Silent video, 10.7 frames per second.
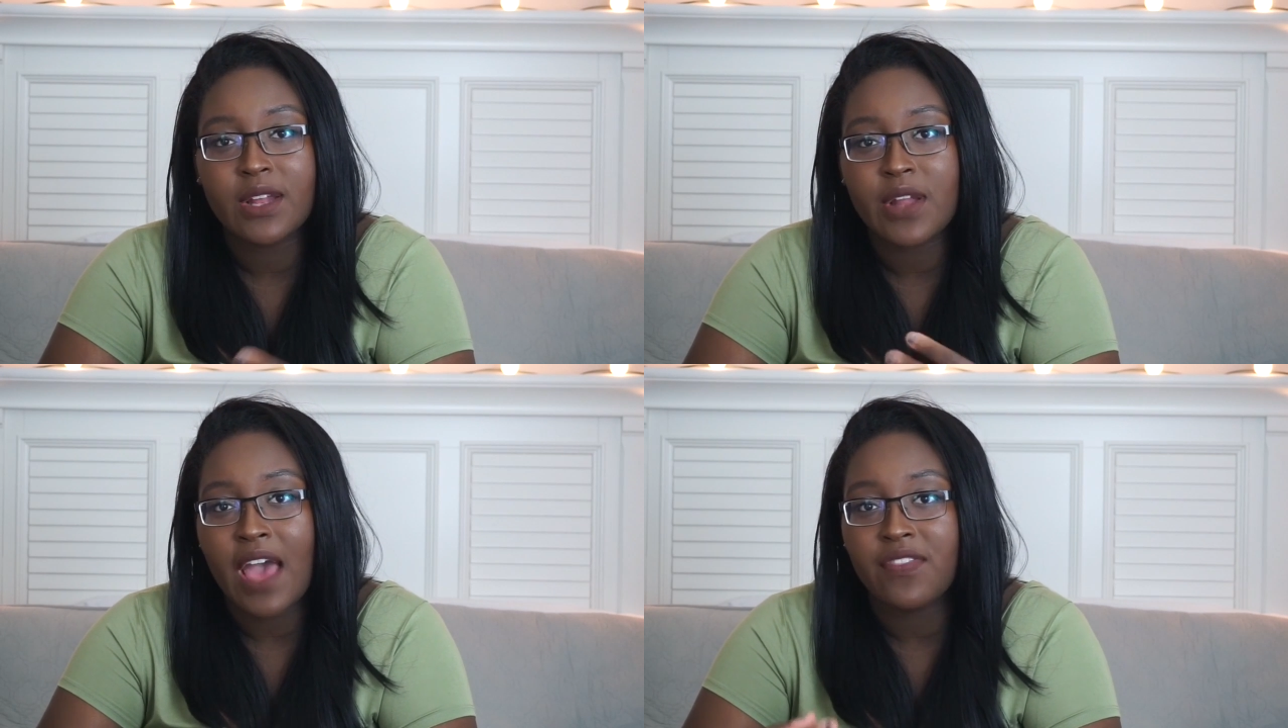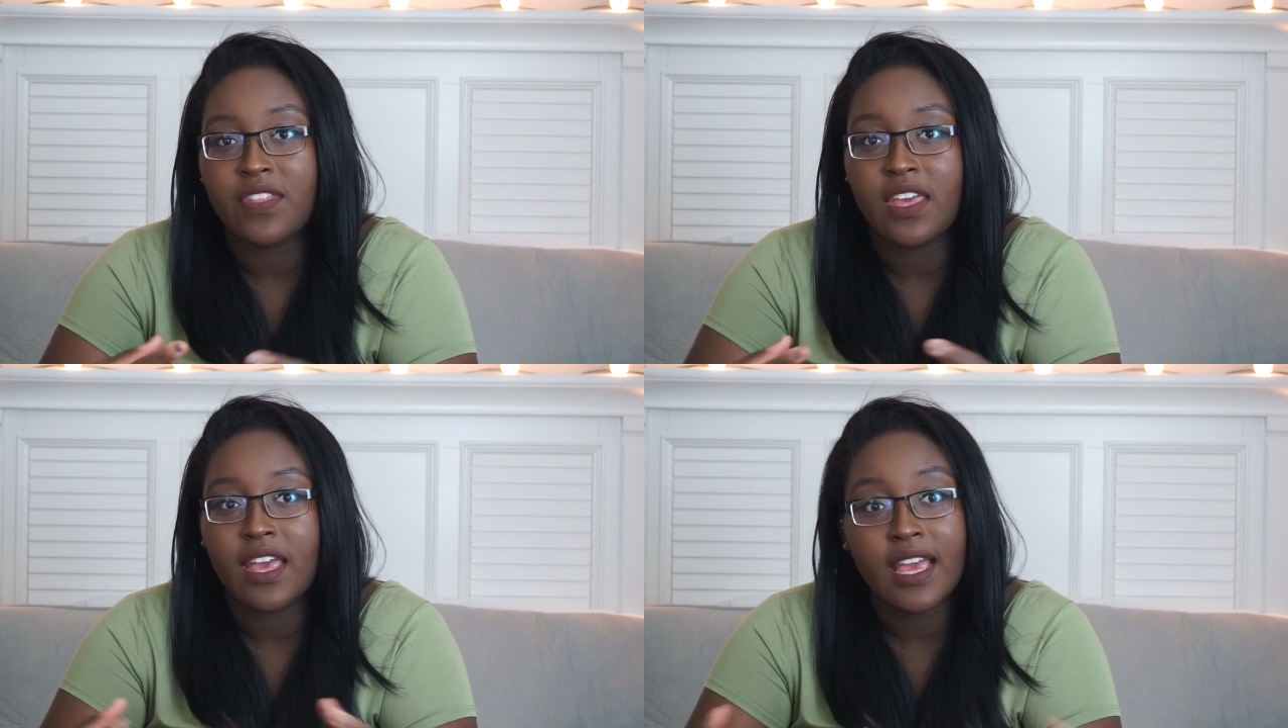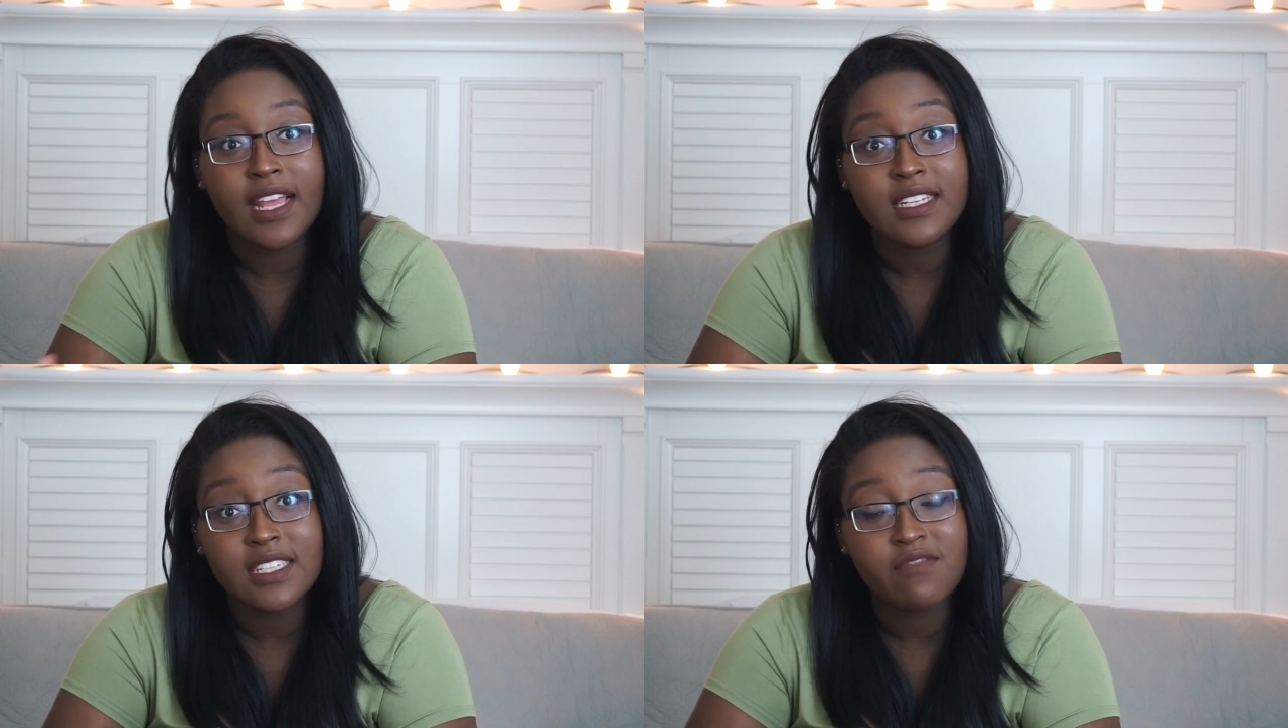at the
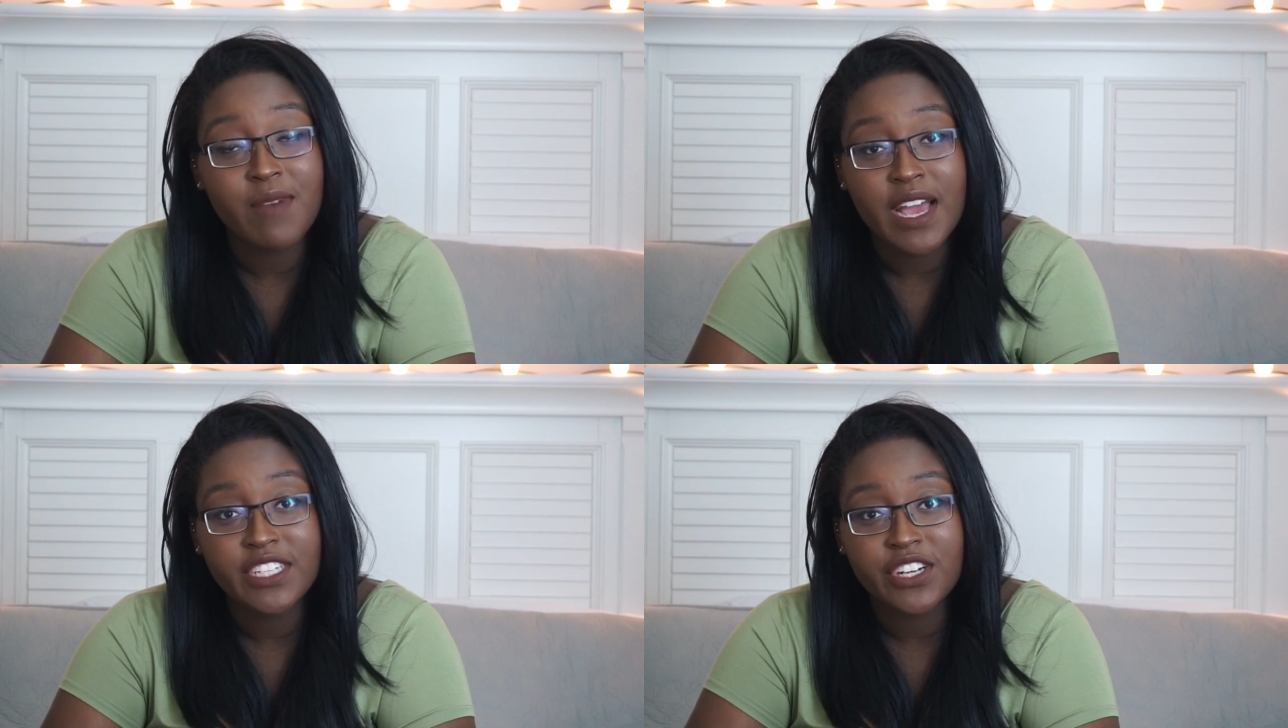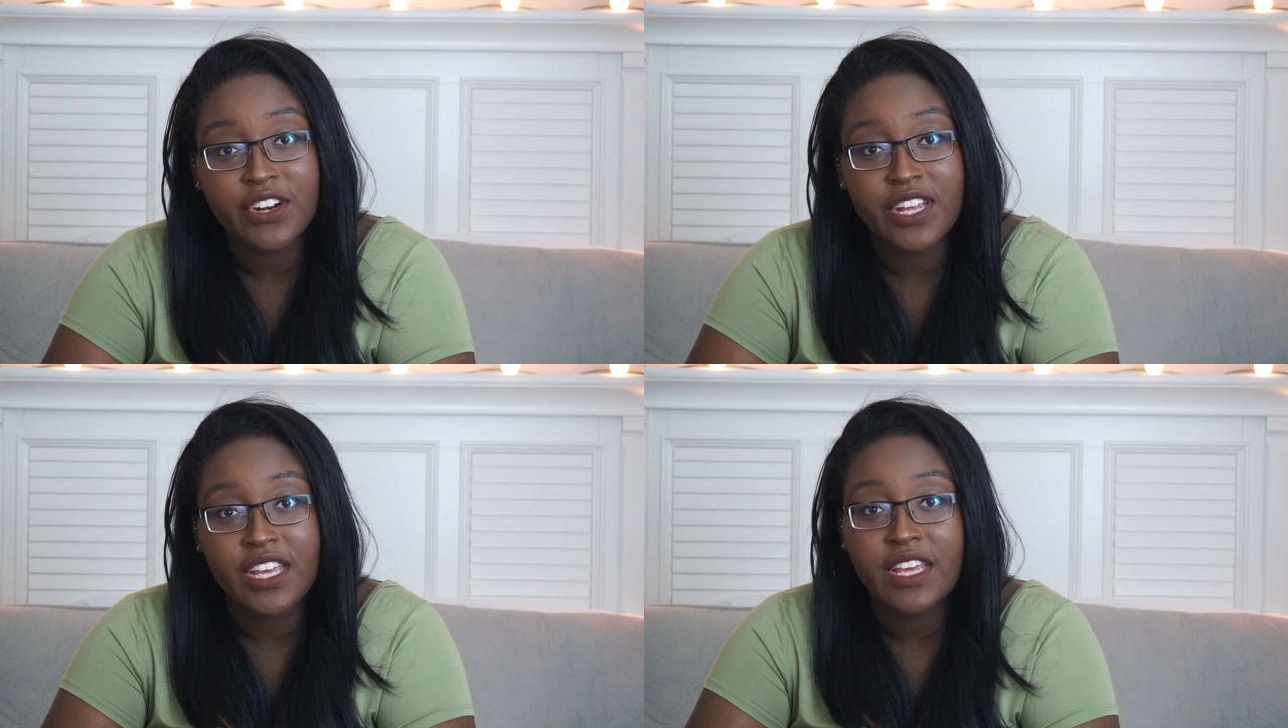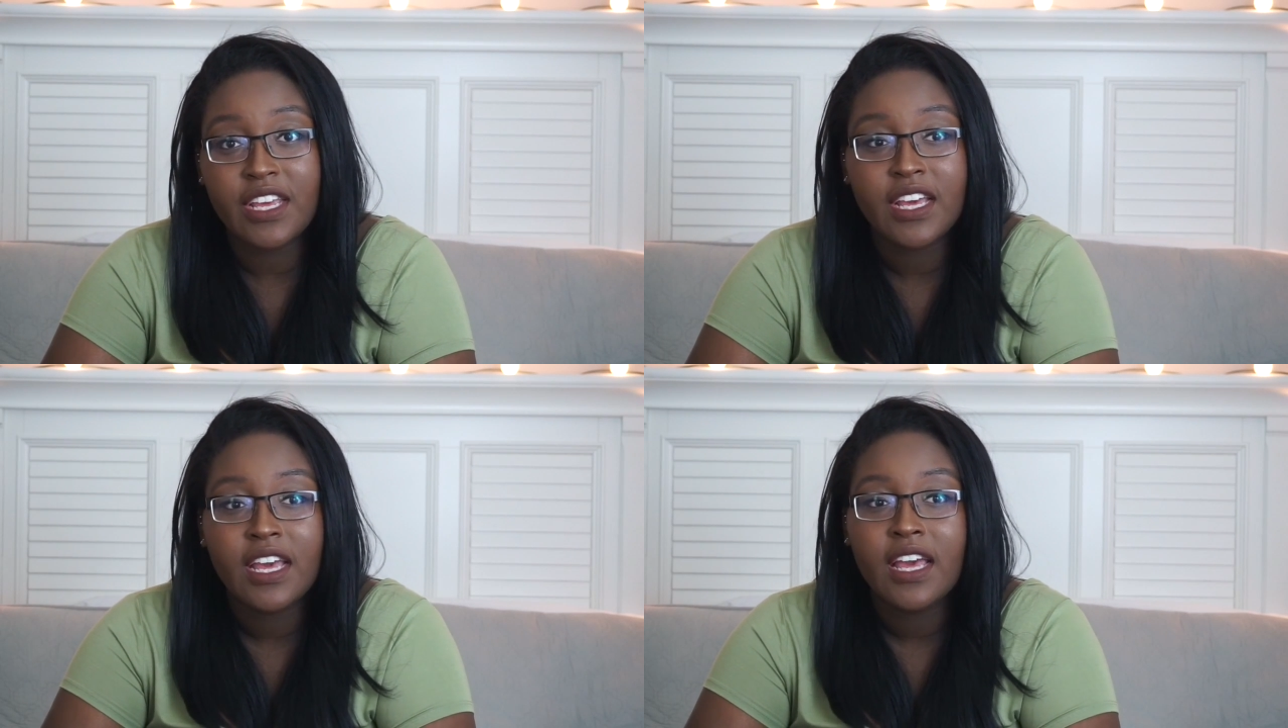end of my
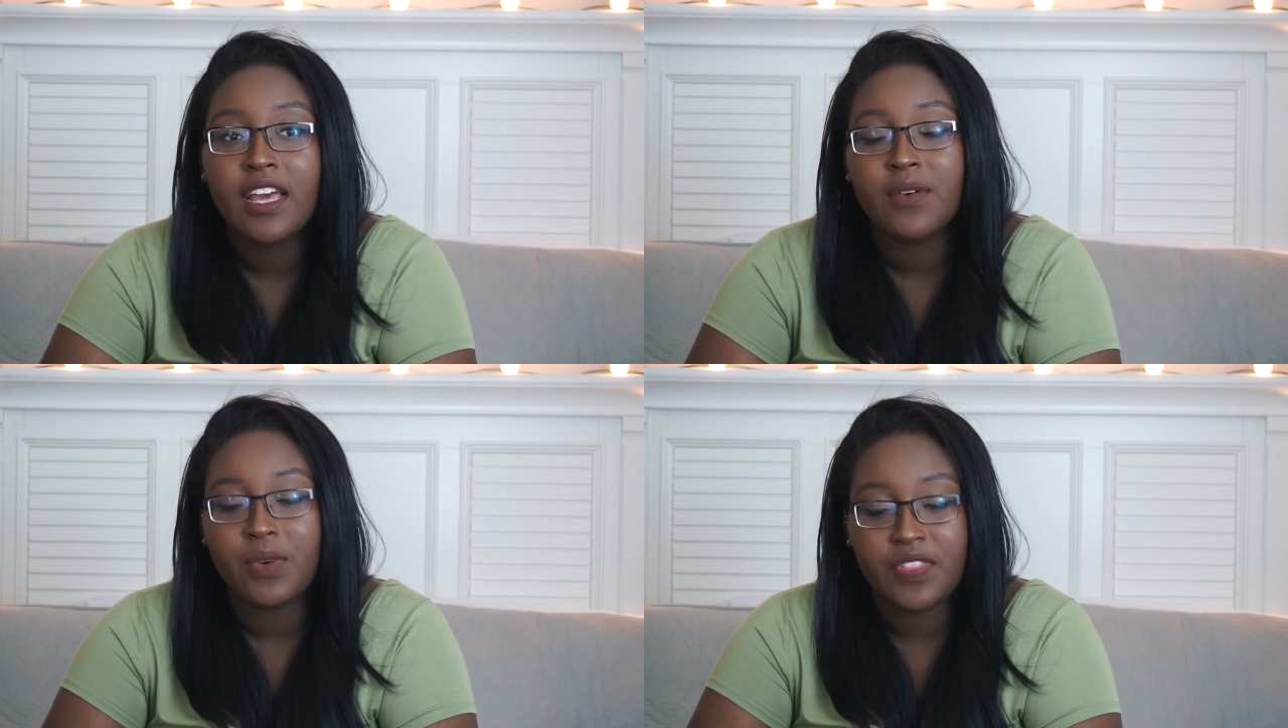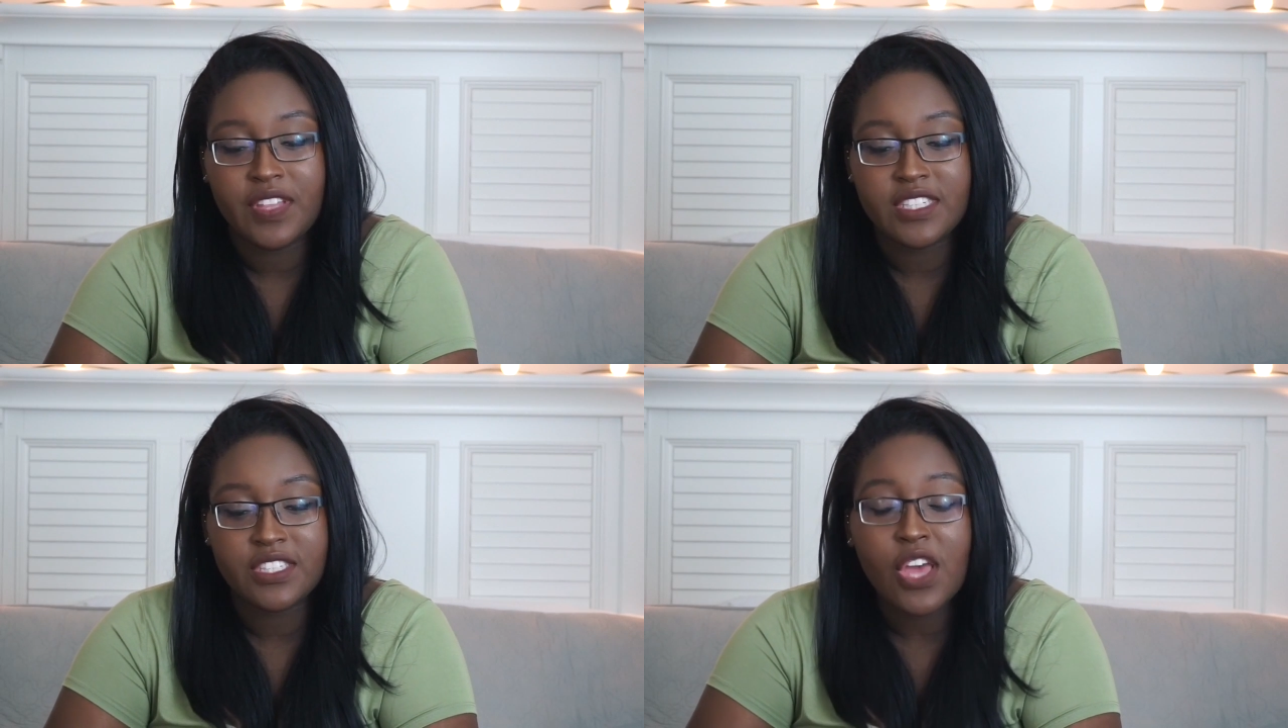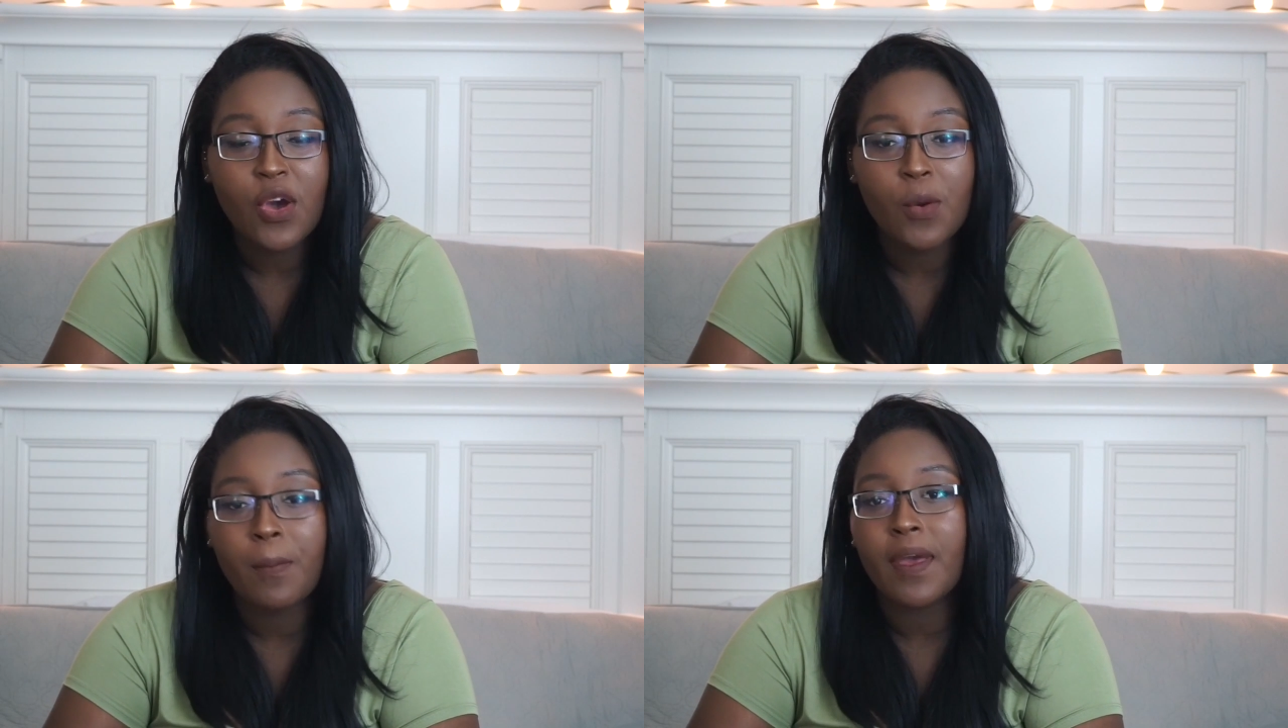journey with this
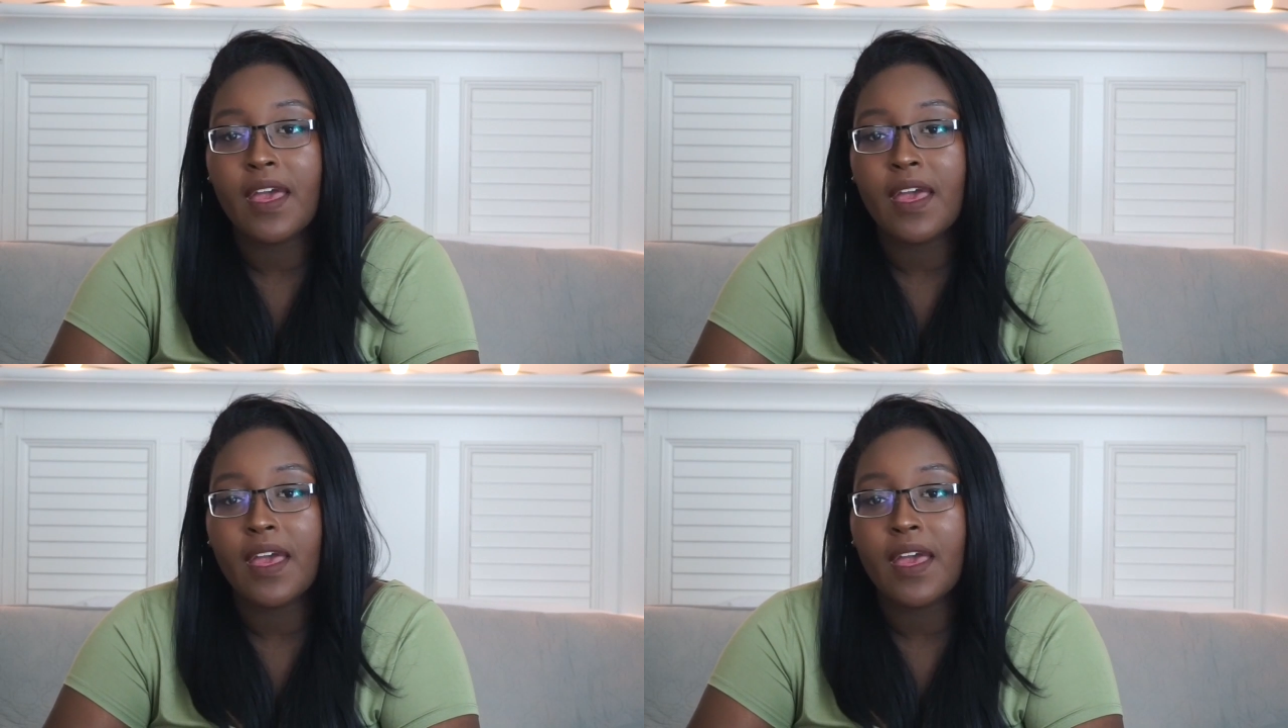soap